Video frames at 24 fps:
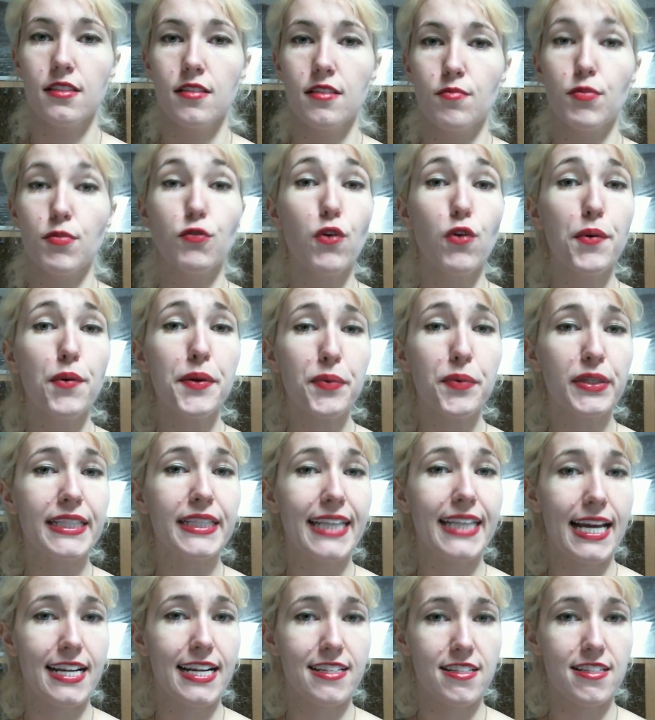Before we really
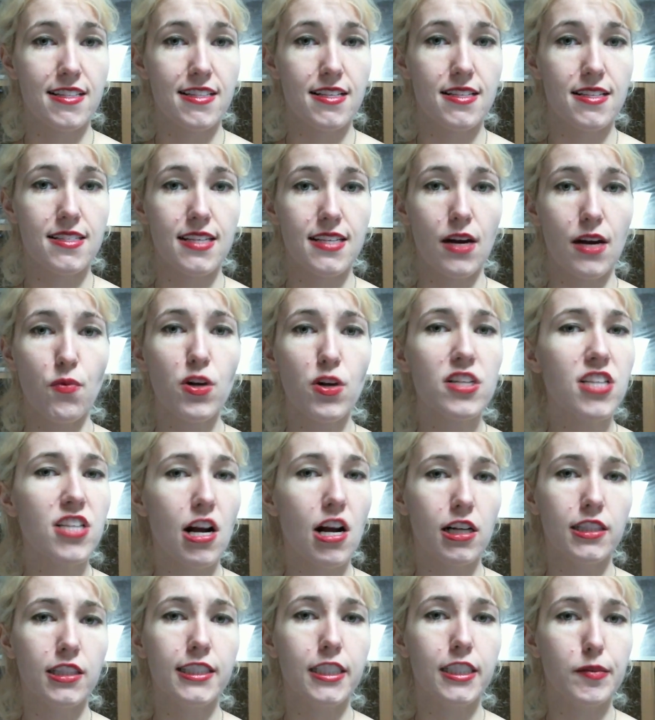get into this, I want to talk
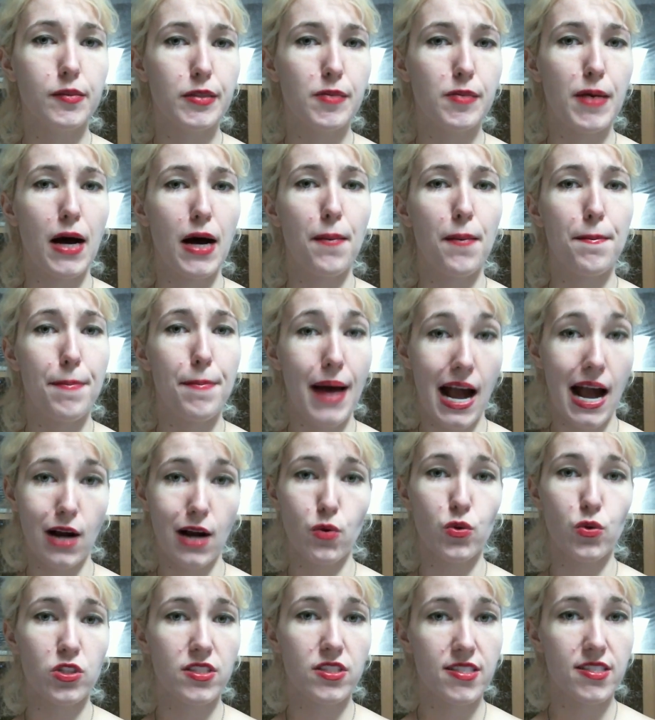a little bit about
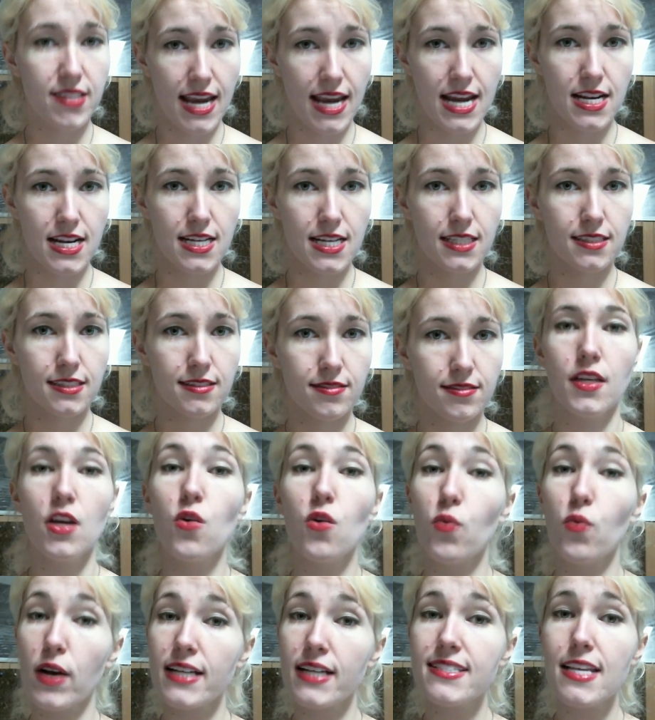backward skating.
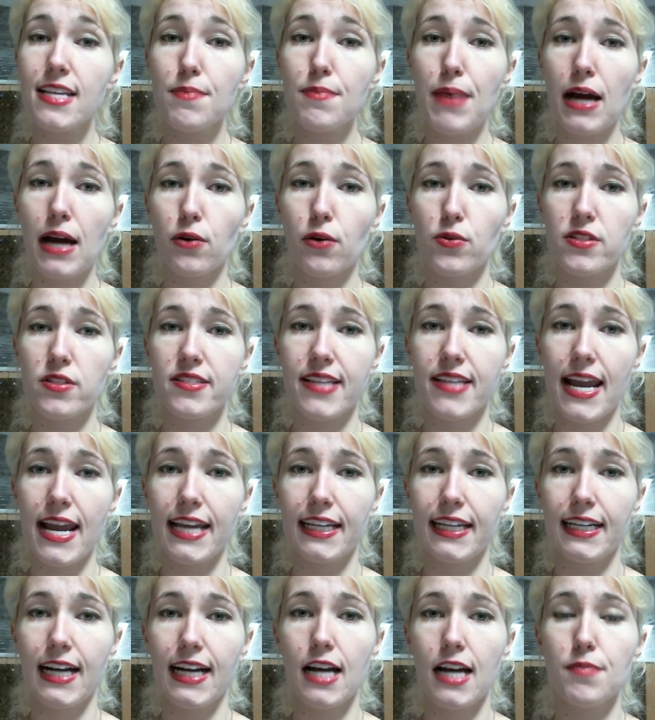When I say backward
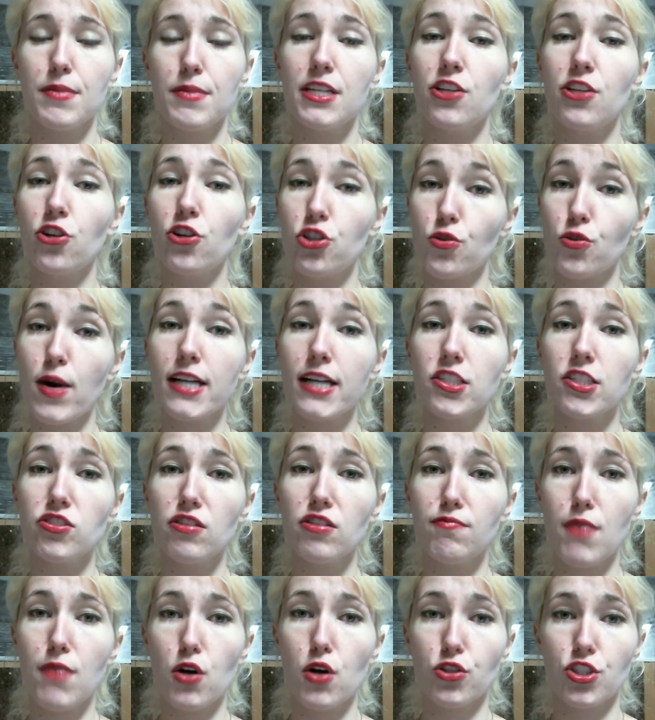skating, I mean your direction of
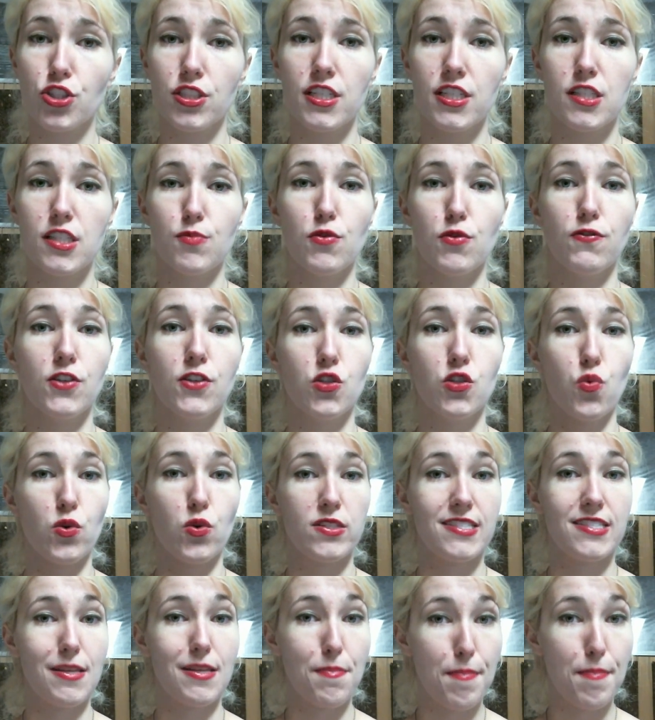motion is moving towards
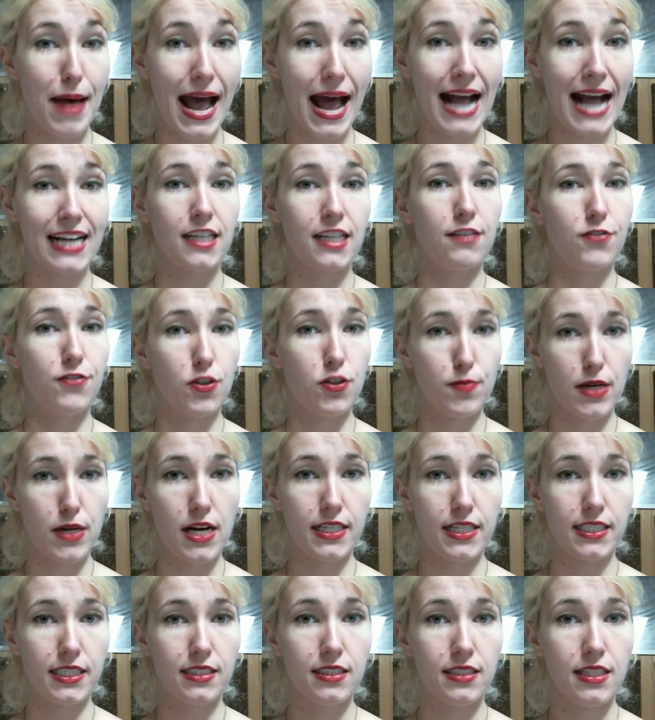the back of your
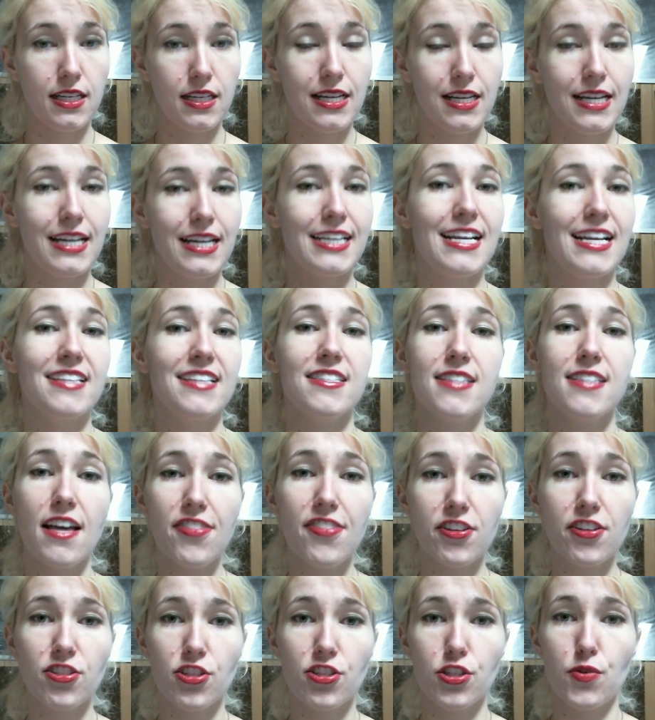body. It has nothing
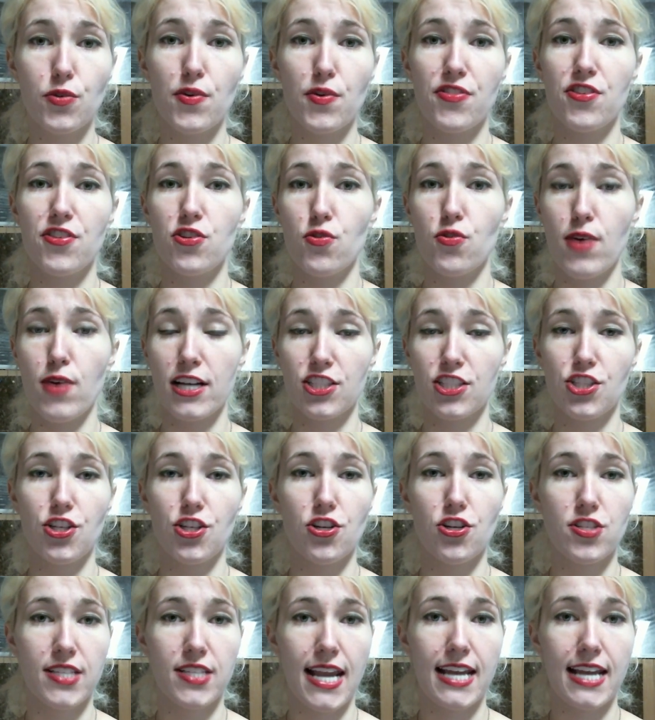to do with the direction you're
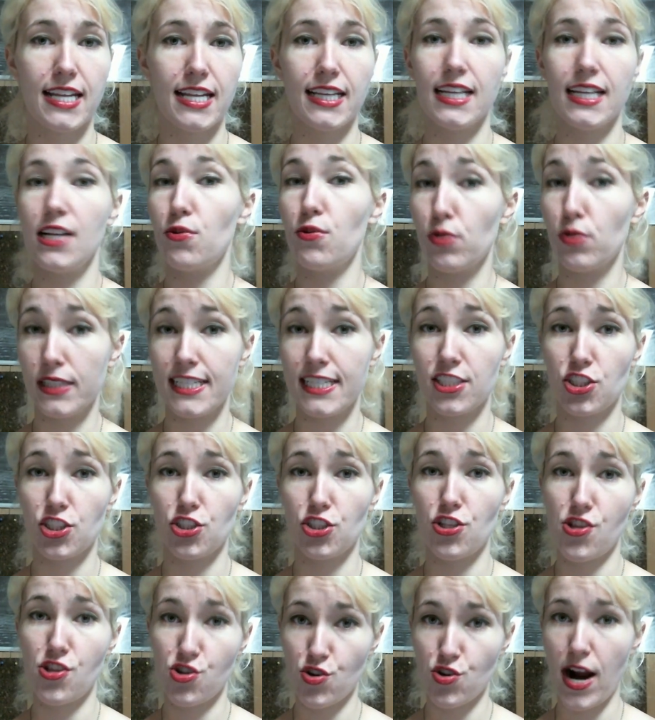skating in relation to
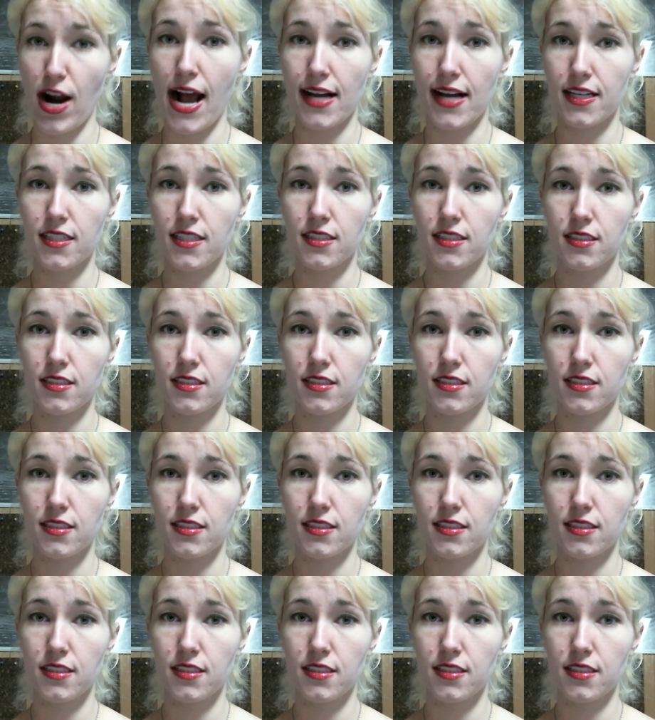the track.